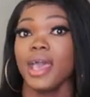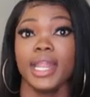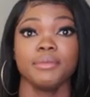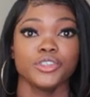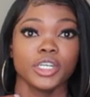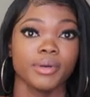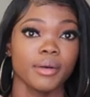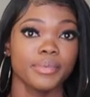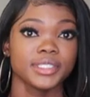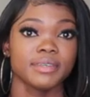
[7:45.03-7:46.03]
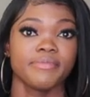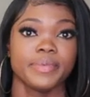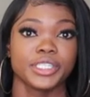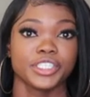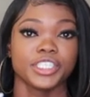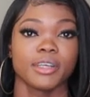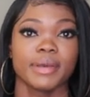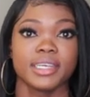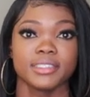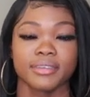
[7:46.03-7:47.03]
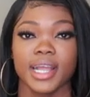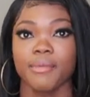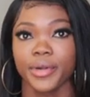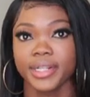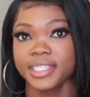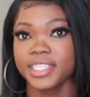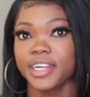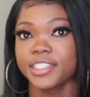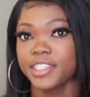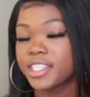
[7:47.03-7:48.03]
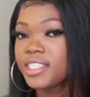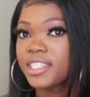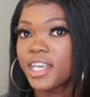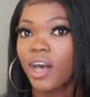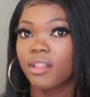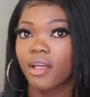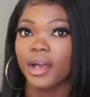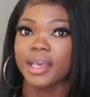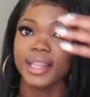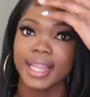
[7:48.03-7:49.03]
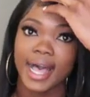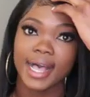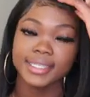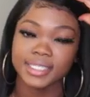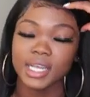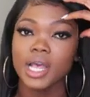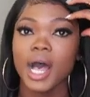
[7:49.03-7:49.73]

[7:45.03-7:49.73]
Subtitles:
and I'm sure I'll probably put some pictures on my Instagram wearing this hair so you can see how long it lasts.